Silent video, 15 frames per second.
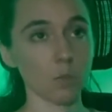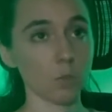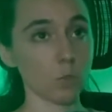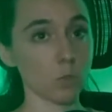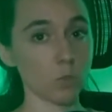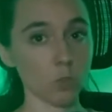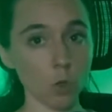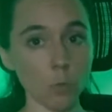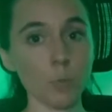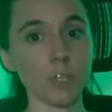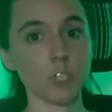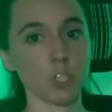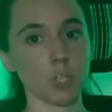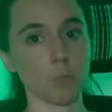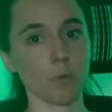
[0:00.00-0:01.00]
So
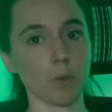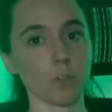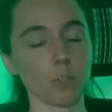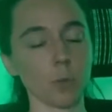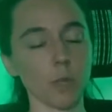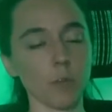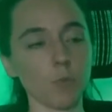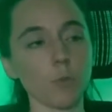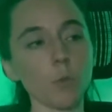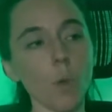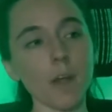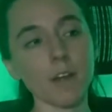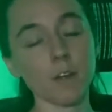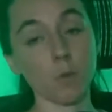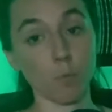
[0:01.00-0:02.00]
if you
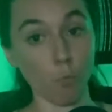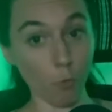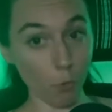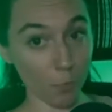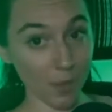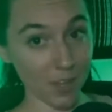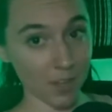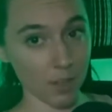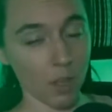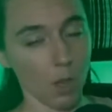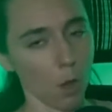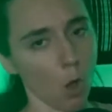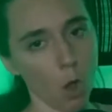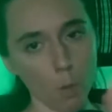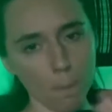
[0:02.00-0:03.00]
wanted a roommate,
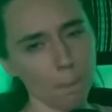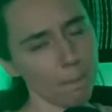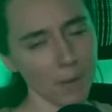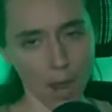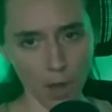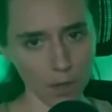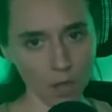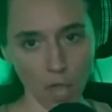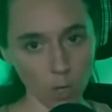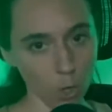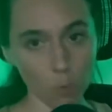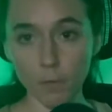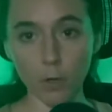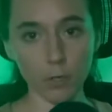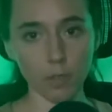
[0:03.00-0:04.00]
oh, not
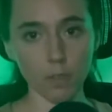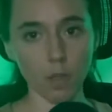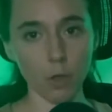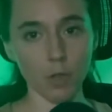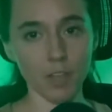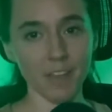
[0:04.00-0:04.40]
Hoboken though.